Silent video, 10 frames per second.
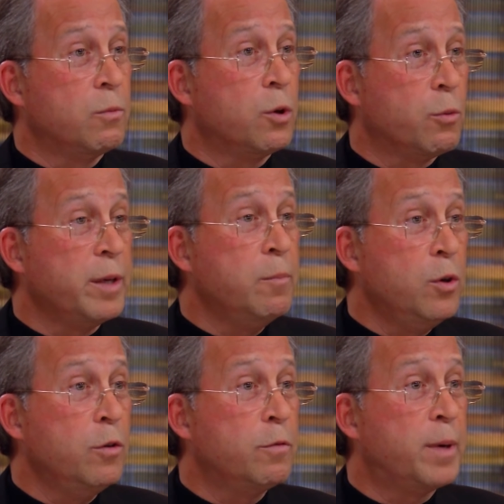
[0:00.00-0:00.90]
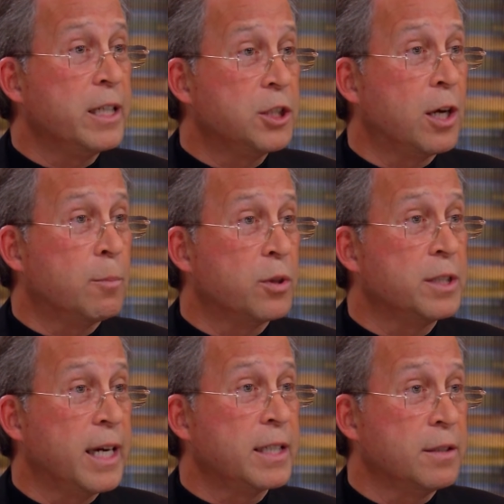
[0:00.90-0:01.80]
were removed by Child
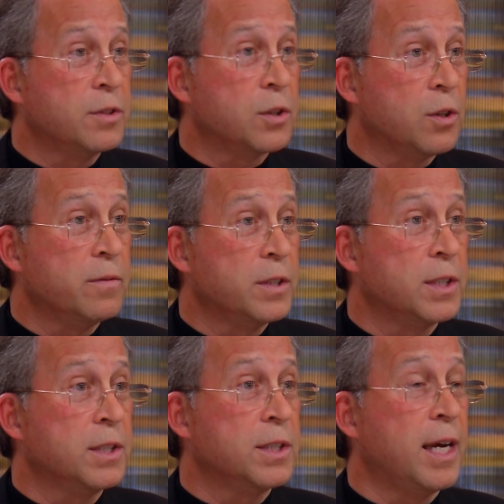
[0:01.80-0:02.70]
Protective Services